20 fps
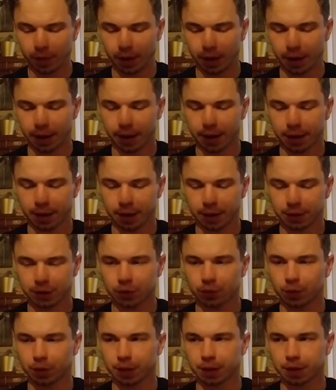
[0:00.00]
I uh,
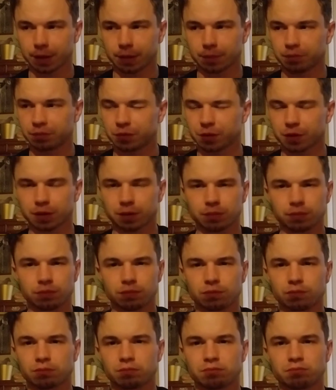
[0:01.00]
just wanted to just
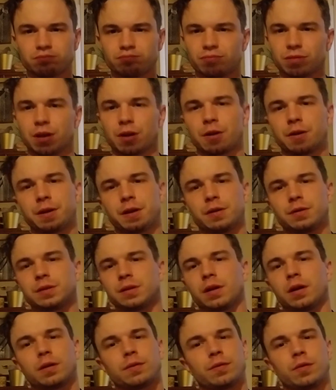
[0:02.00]
get on here and
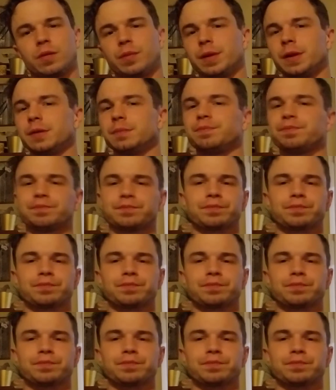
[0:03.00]
talk for a minute.